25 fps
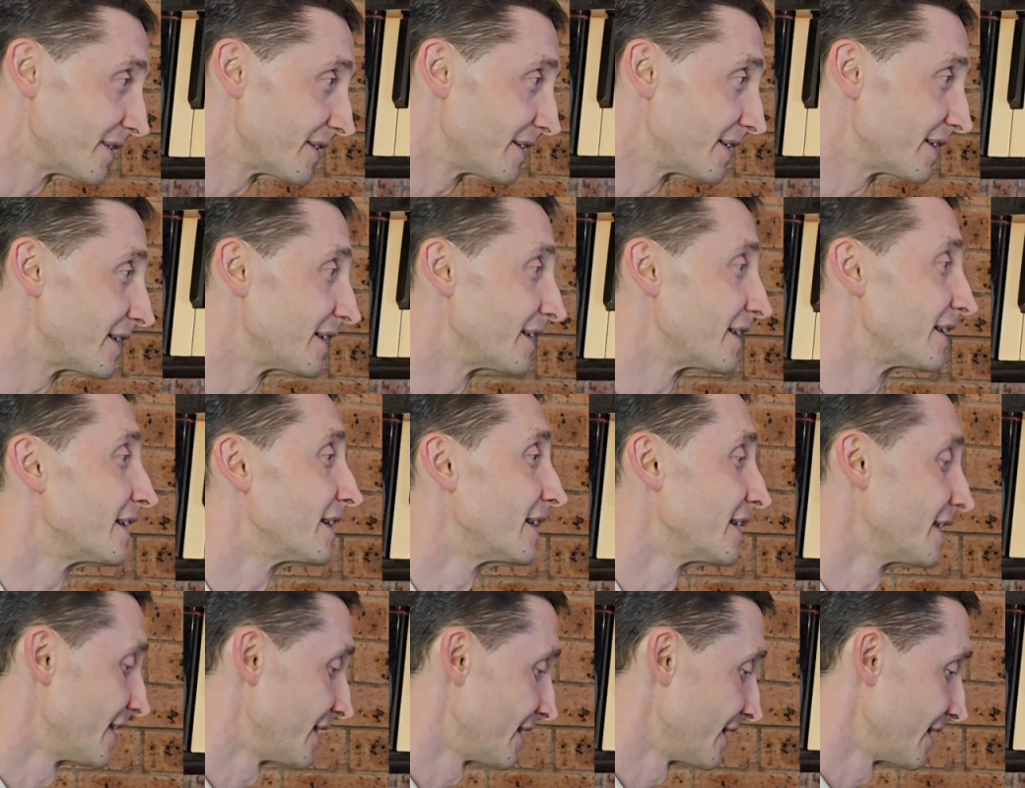
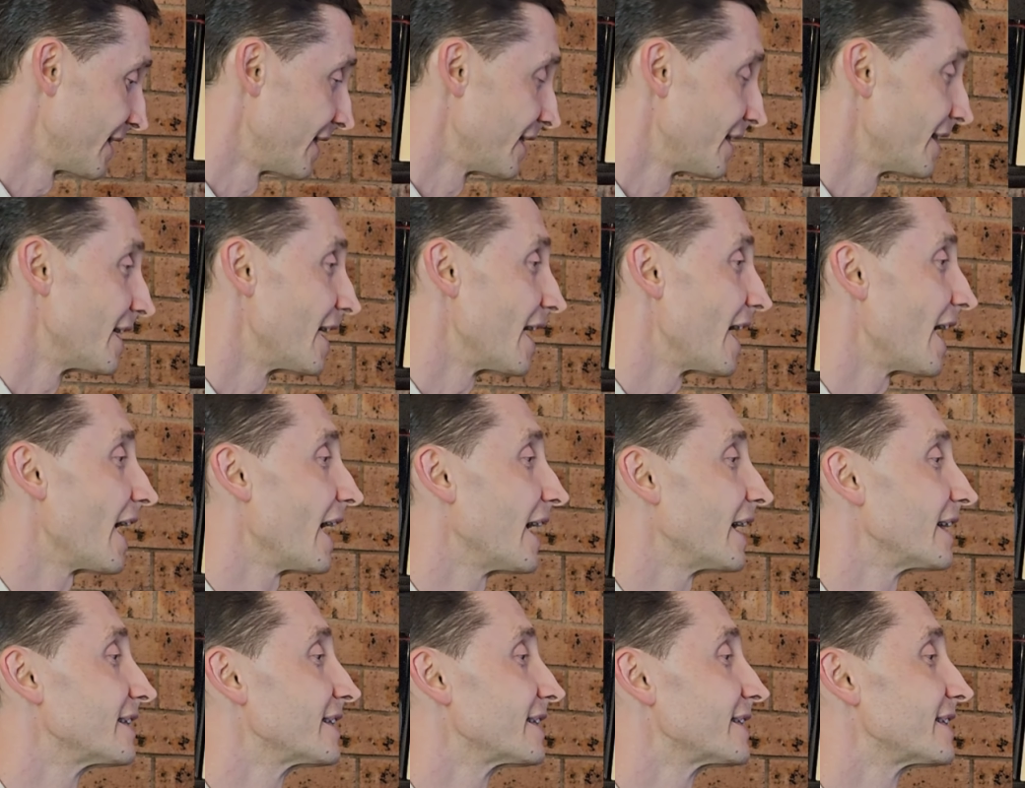
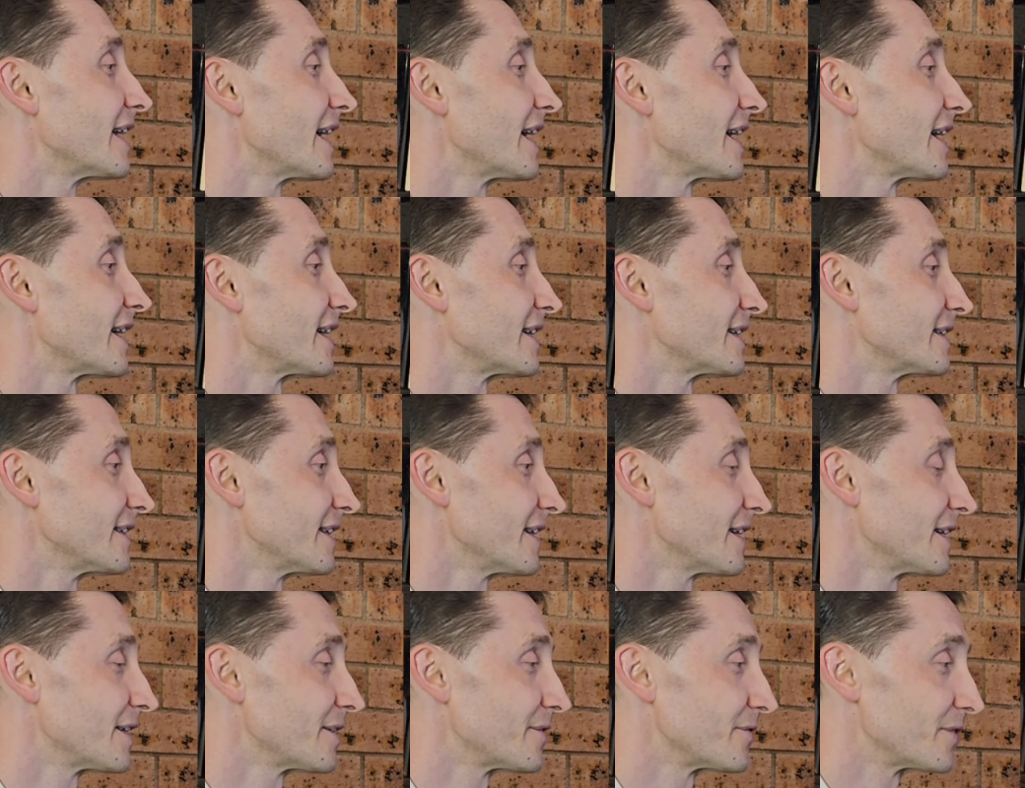and
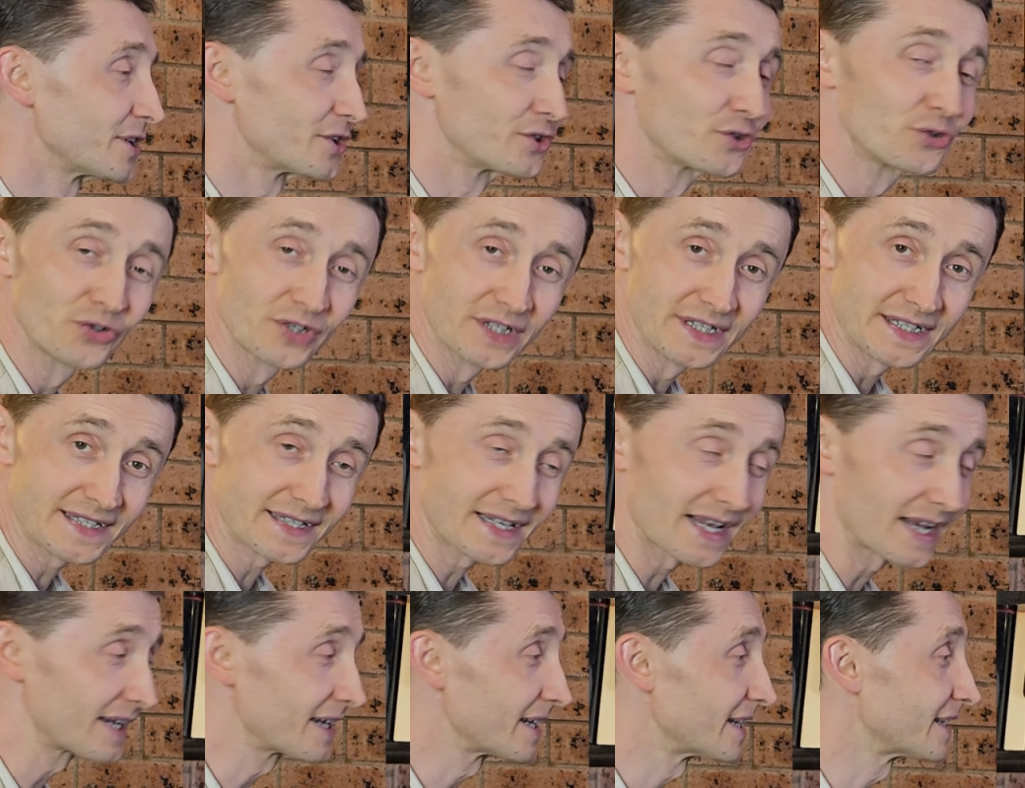then we're doing
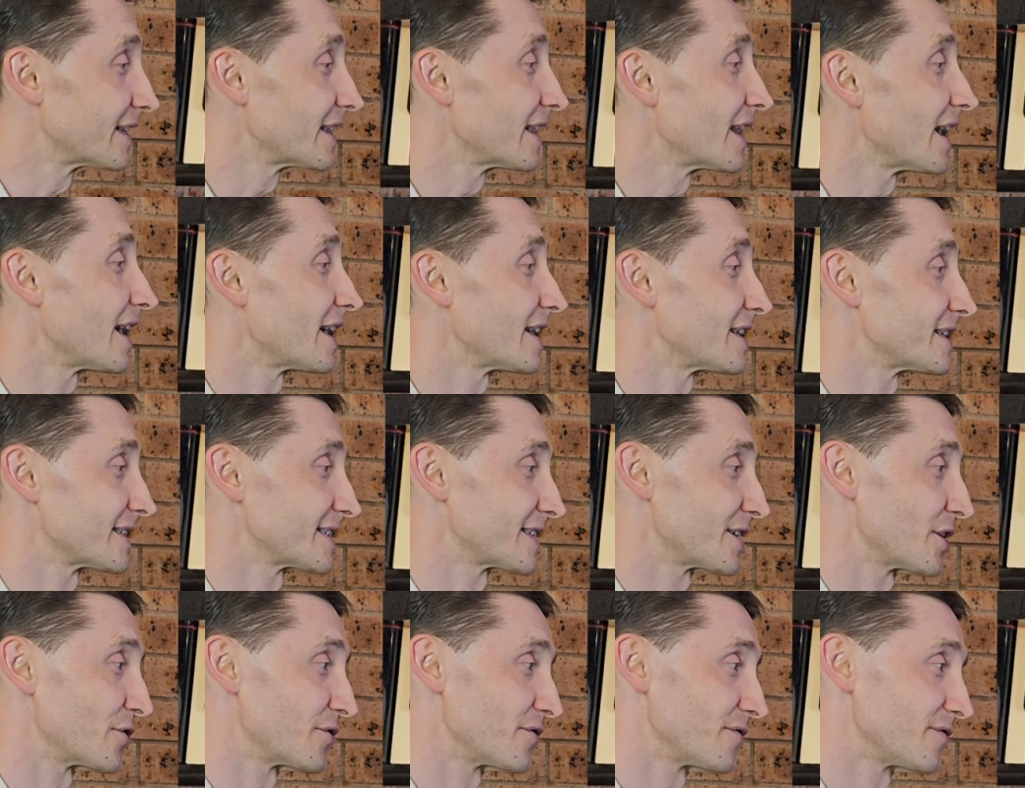second line,
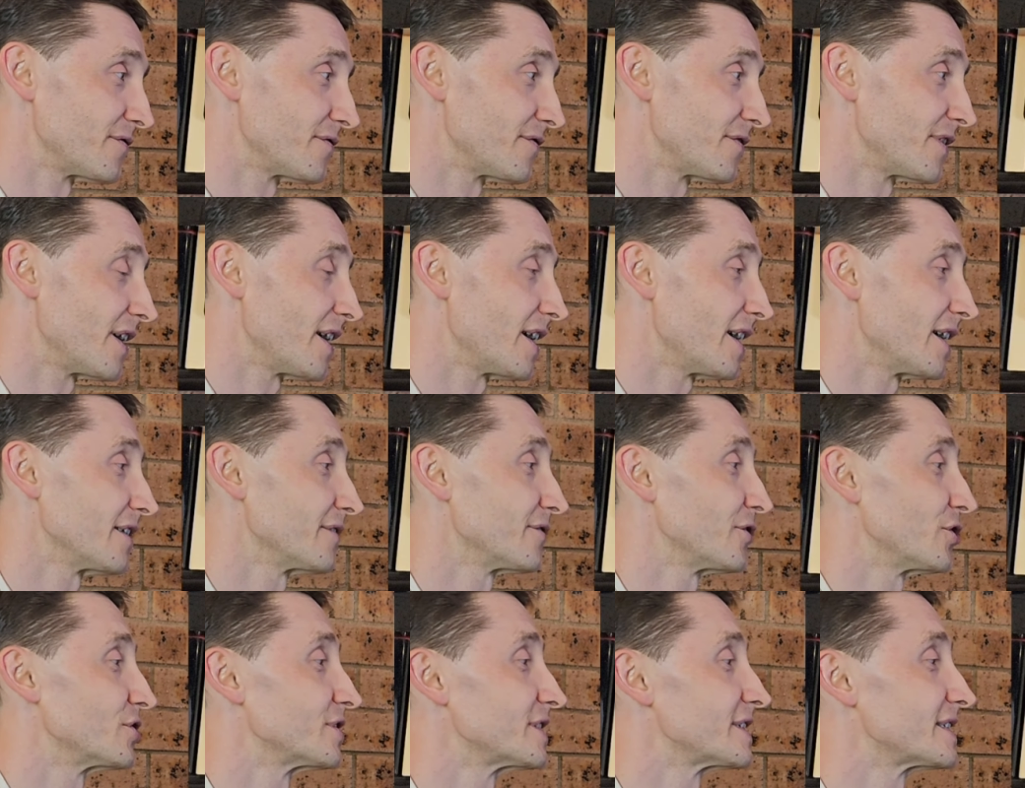so
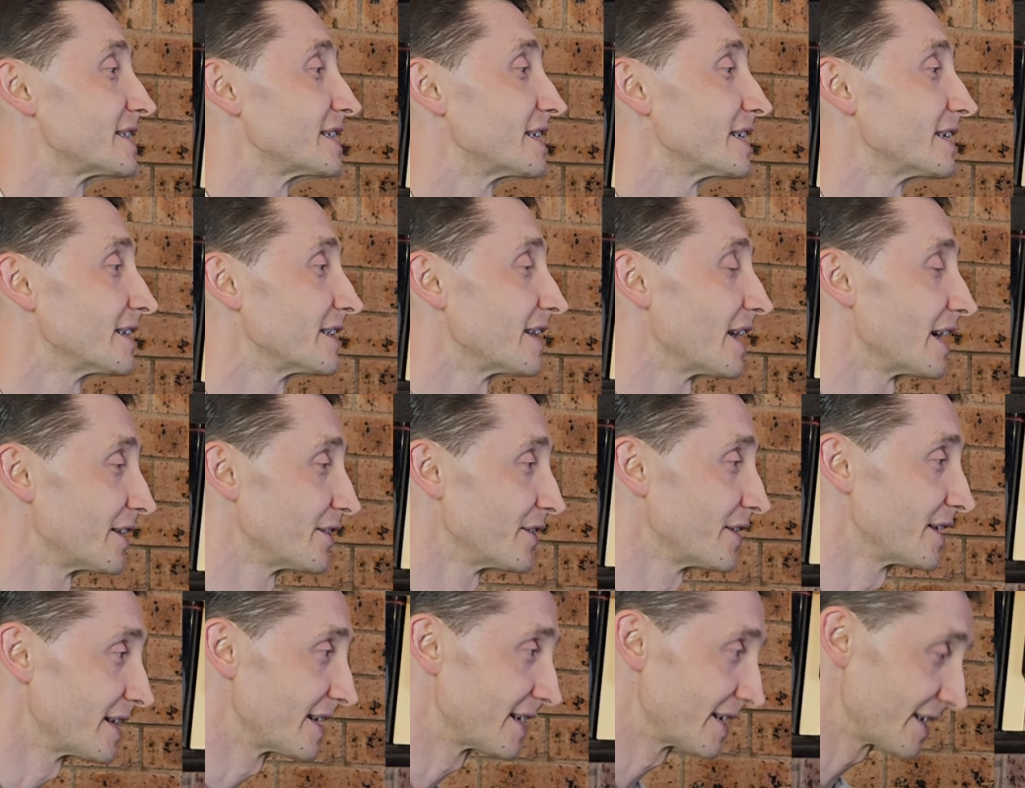5 on C,
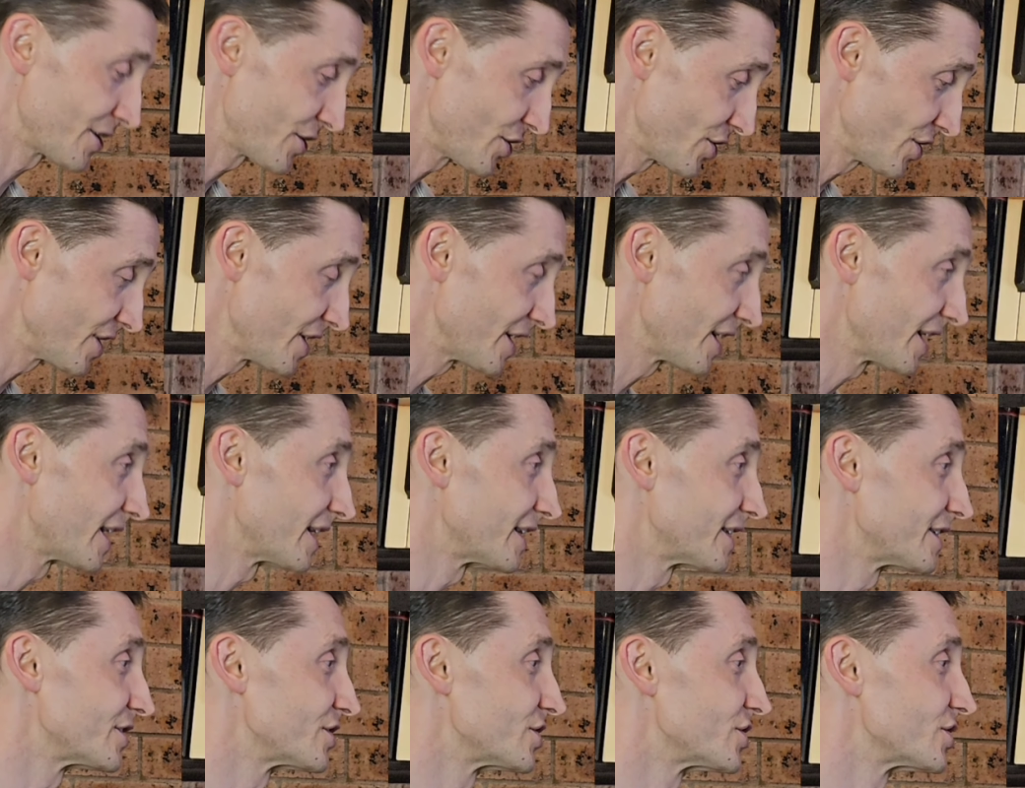then E
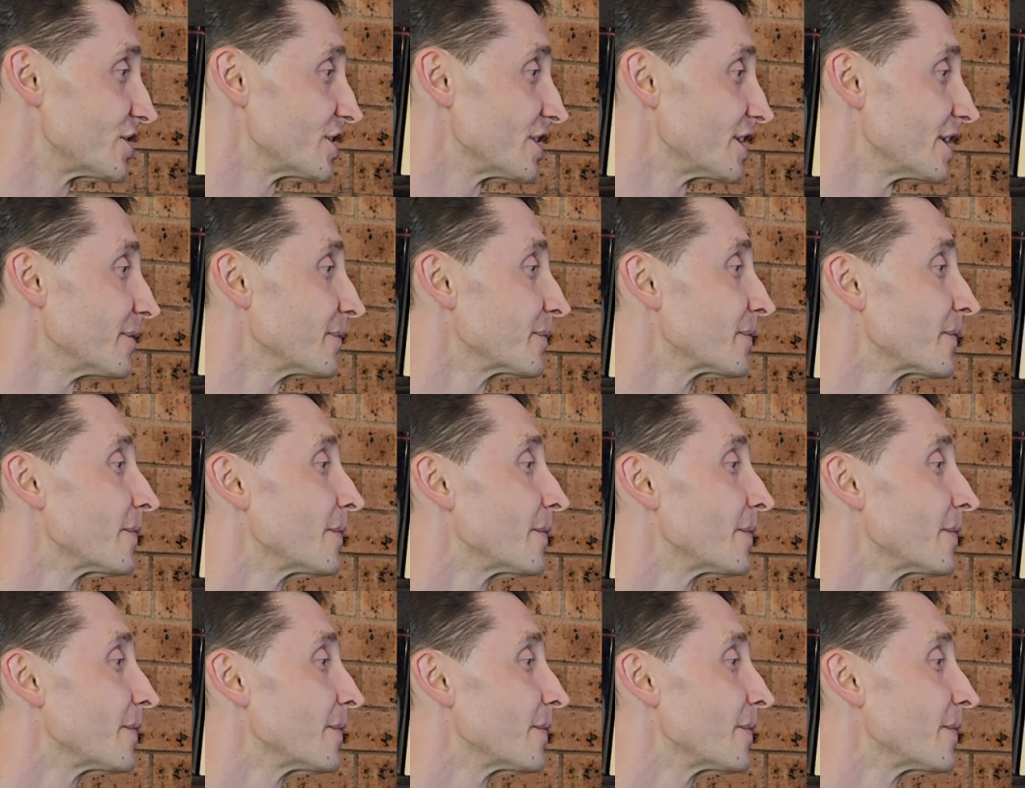and G,